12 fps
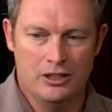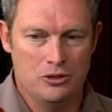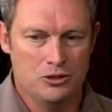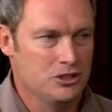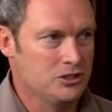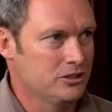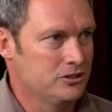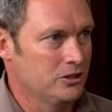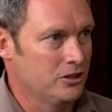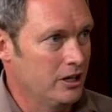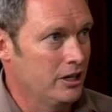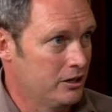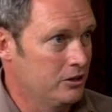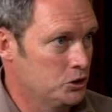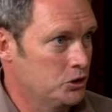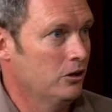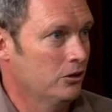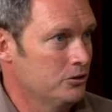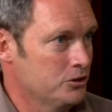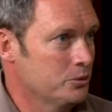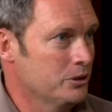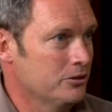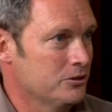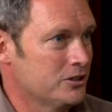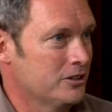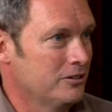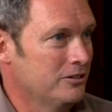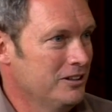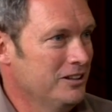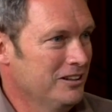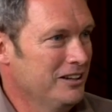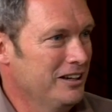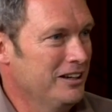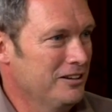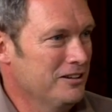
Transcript: use this as a, a, controller as well. So yeah,